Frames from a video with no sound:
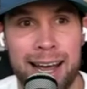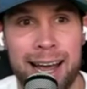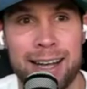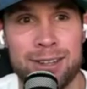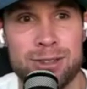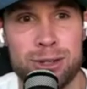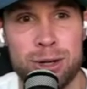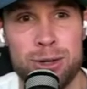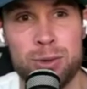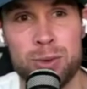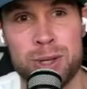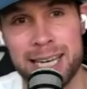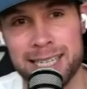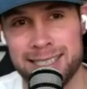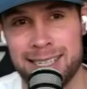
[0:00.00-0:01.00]
and so you
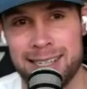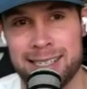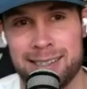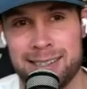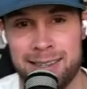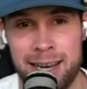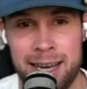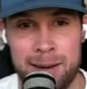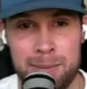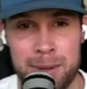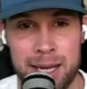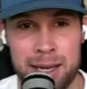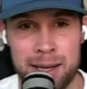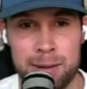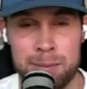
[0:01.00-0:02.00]
get to the same
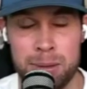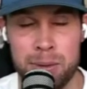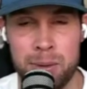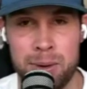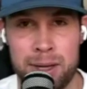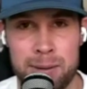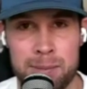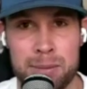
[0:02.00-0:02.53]
endpoint point,